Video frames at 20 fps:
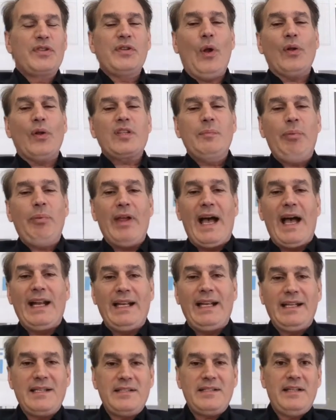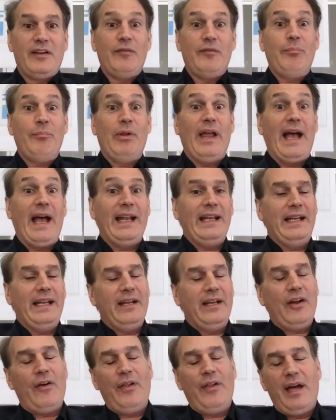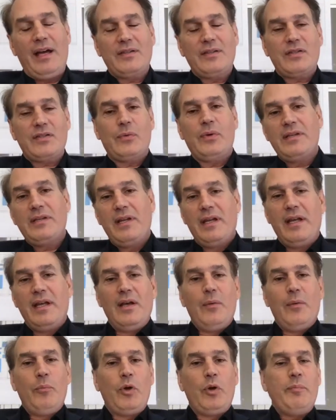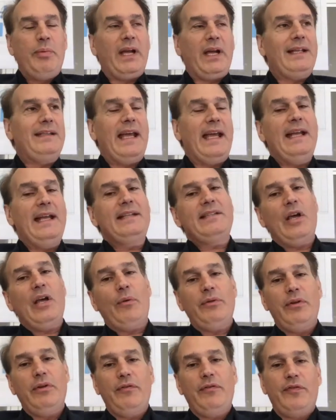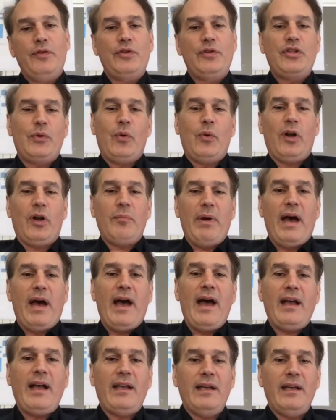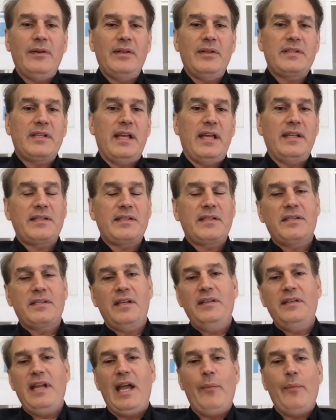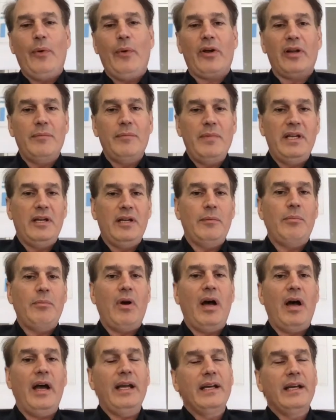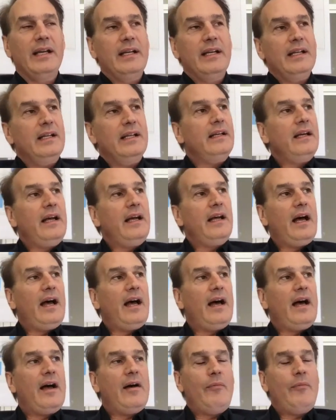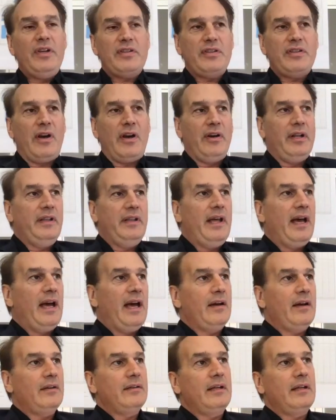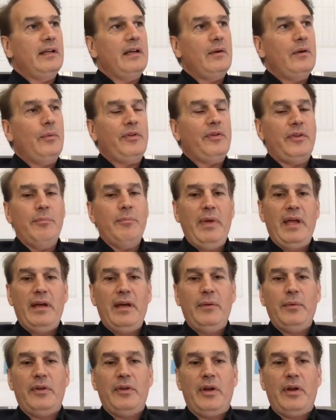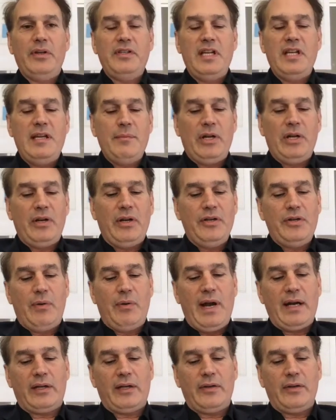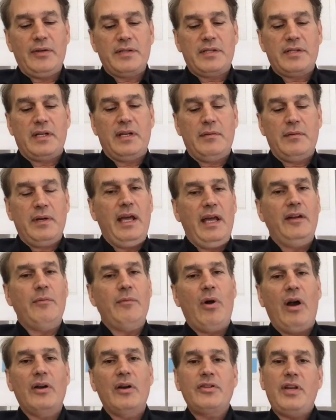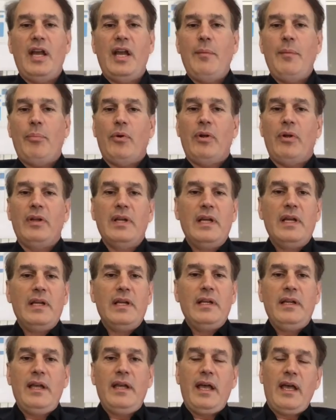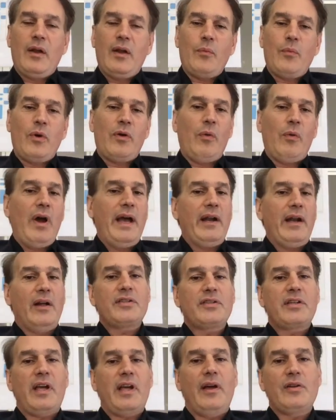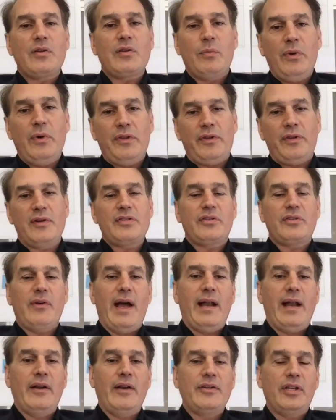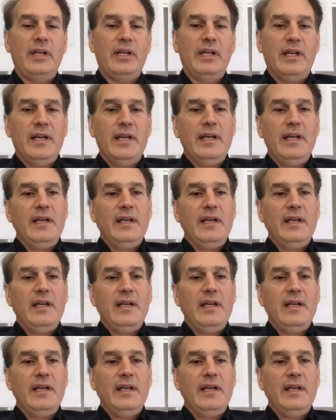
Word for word: results planning instead of planning and all that. So we we pick dates out in the future, work back, and say this is the date we're going to meet it by. Um, we started that uh, with the, with our team and our directors in end of March, April, and we were right on schedule with our strategy.